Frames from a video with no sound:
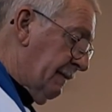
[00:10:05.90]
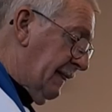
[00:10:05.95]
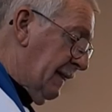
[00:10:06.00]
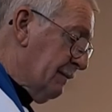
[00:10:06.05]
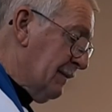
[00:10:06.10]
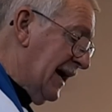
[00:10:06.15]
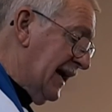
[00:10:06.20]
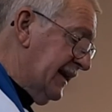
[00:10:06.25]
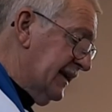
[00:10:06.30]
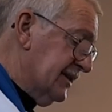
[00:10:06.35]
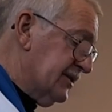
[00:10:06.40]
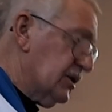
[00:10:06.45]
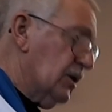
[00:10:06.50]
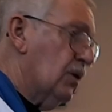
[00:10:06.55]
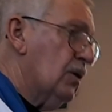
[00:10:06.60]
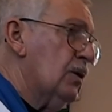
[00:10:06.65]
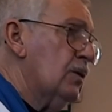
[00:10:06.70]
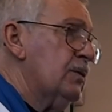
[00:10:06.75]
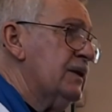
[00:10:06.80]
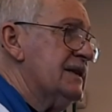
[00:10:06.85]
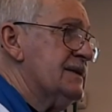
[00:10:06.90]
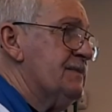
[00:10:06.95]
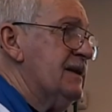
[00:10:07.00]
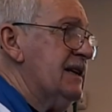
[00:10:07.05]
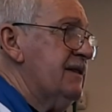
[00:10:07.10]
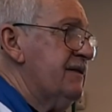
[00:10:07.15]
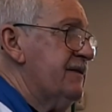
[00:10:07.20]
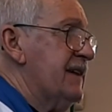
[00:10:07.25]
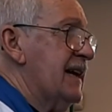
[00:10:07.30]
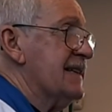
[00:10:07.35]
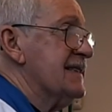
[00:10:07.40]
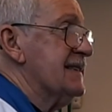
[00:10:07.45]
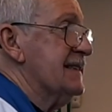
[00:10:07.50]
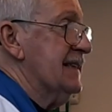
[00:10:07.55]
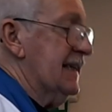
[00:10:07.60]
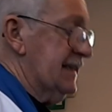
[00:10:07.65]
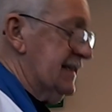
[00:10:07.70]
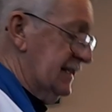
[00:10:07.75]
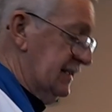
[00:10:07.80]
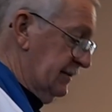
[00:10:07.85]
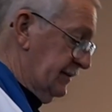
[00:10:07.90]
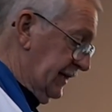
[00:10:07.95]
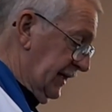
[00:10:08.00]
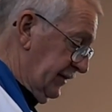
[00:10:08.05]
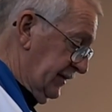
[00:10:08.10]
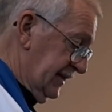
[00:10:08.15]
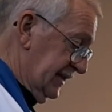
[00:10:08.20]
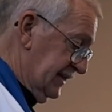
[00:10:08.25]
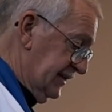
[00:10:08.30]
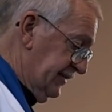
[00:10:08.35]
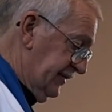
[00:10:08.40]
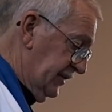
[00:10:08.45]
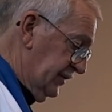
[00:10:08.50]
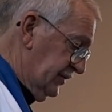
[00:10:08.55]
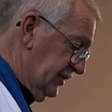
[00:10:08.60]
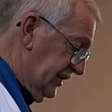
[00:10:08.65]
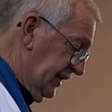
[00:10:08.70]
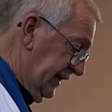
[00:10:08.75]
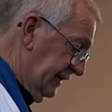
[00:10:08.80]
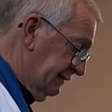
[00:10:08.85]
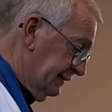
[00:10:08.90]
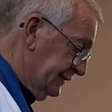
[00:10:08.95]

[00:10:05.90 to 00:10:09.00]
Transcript: Man has always been fascinated about his future.